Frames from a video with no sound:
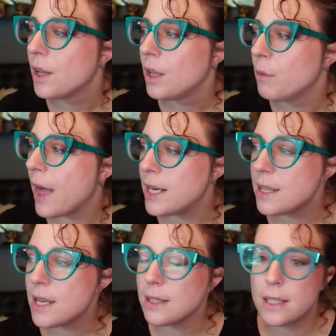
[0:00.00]
with
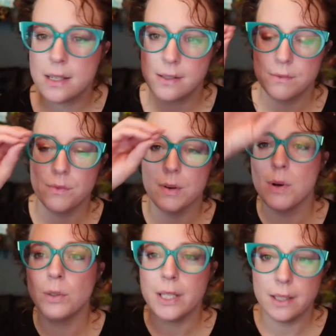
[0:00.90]
anything that is
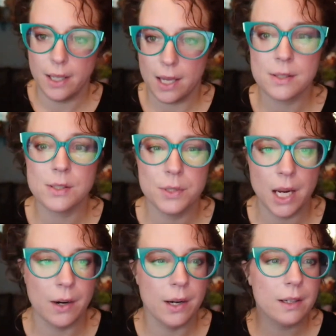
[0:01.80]
remotely like
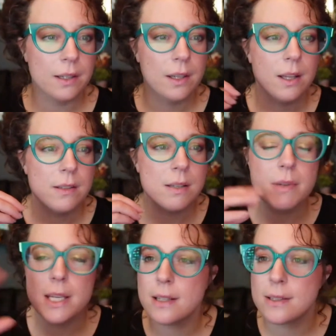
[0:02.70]
esoteric. To
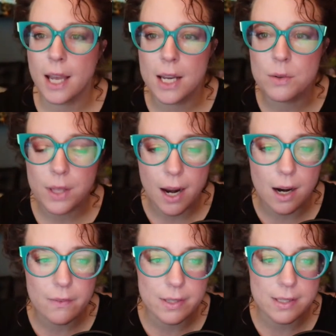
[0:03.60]
me, it's like I don't
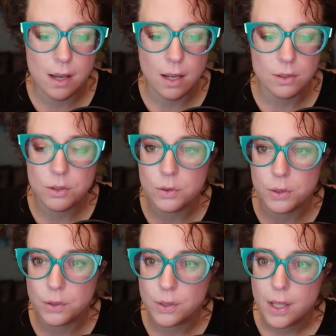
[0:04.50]
care if it's not
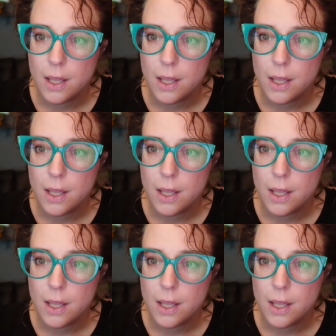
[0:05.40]
true.